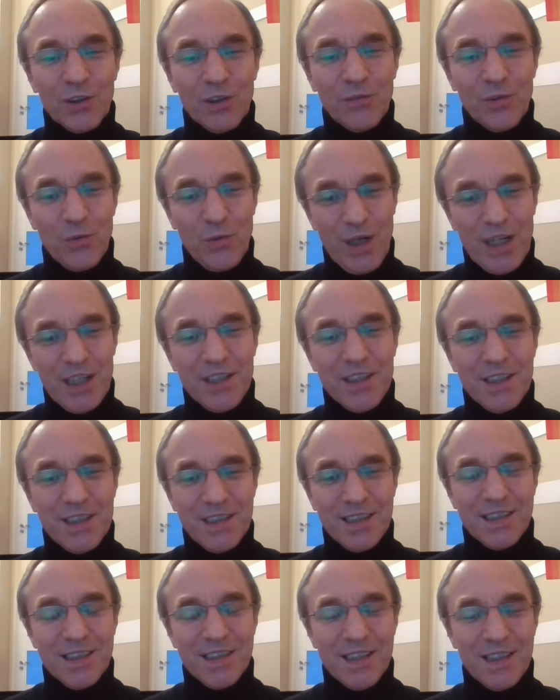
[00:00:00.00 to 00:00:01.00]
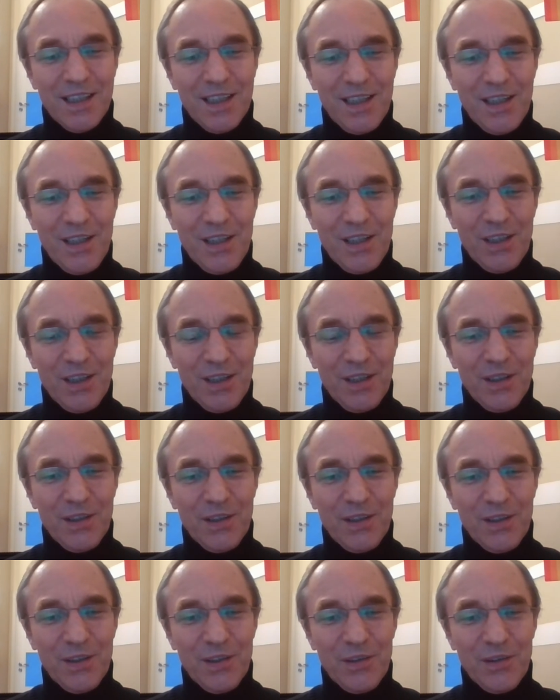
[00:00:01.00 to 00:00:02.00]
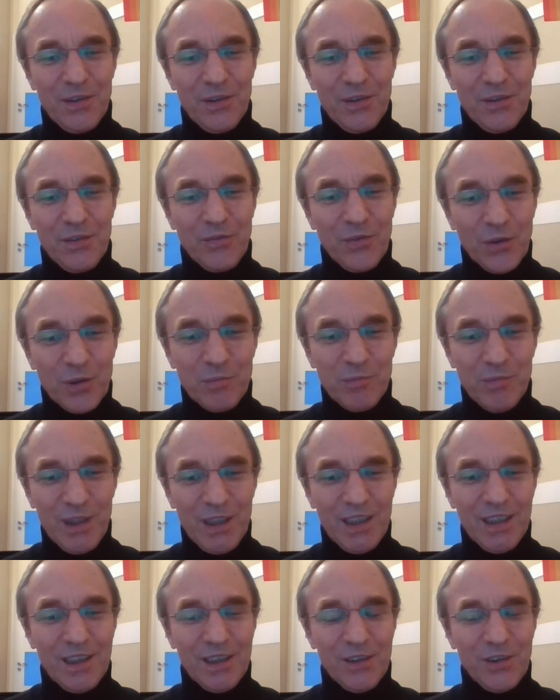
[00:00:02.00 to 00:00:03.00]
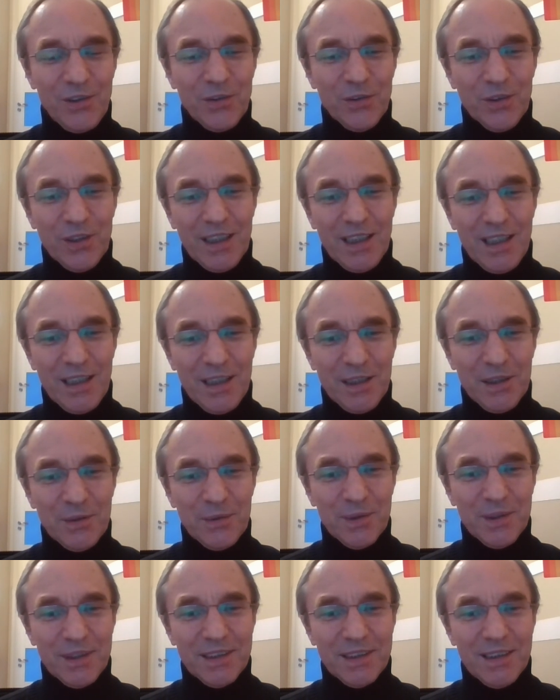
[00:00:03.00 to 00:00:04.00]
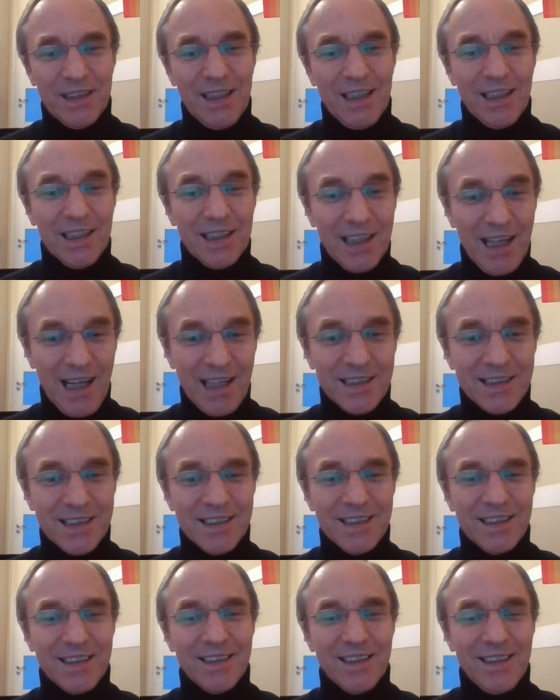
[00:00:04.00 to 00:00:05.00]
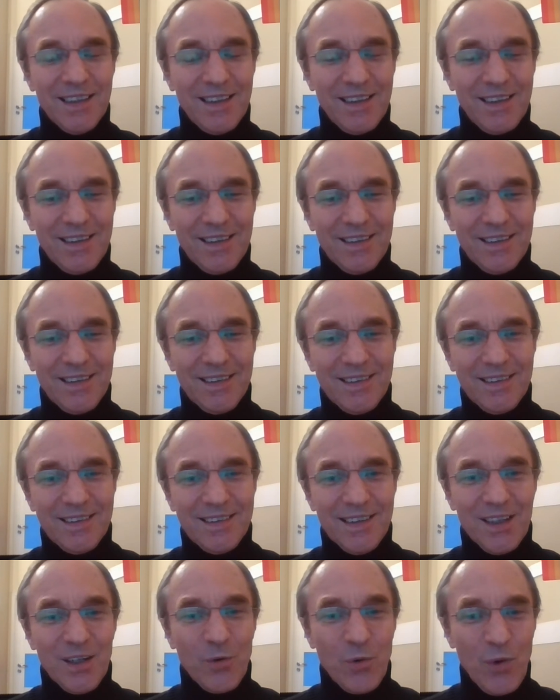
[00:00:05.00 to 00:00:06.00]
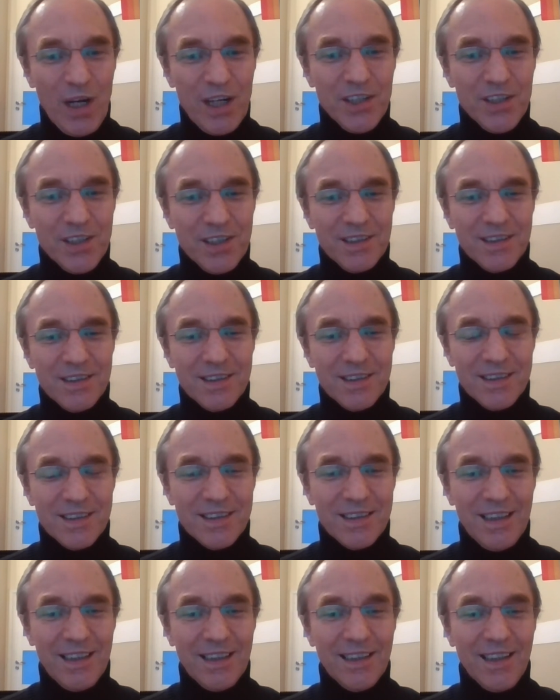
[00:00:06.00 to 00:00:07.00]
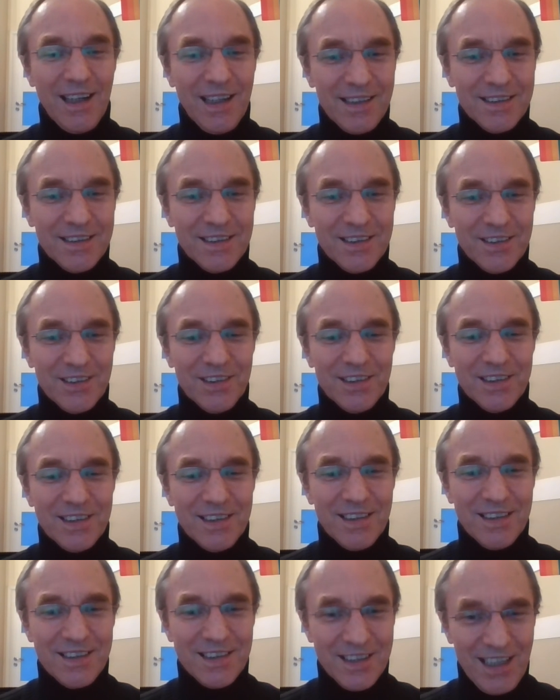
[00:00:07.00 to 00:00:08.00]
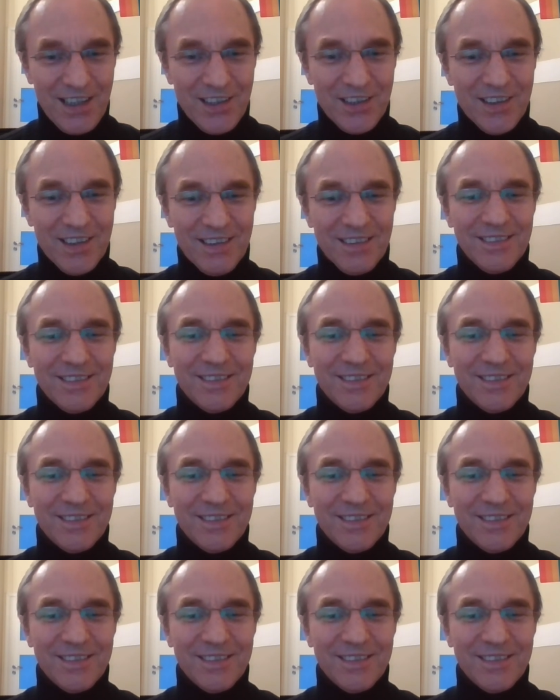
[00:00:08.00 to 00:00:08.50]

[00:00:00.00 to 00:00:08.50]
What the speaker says: of questions for me during our last questions and answers session.